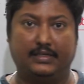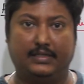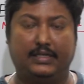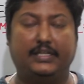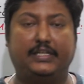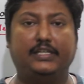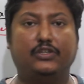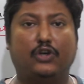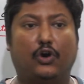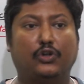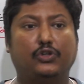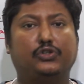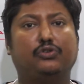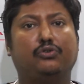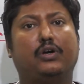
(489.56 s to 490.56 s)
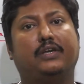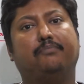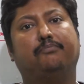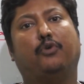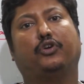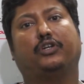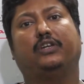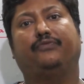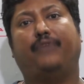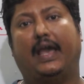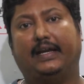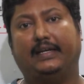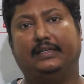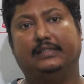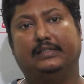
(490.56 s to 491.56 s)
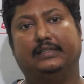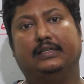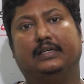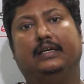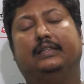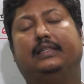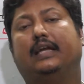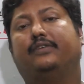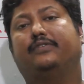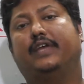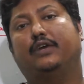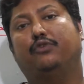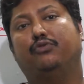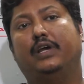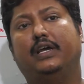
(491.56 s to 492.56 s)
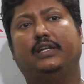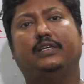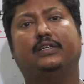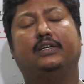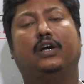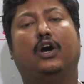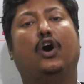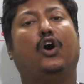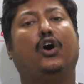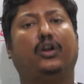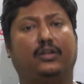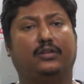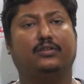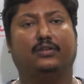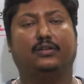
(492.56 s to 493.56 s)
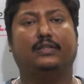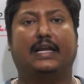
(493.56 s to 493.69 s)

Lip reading: it is also an important factor that regulate or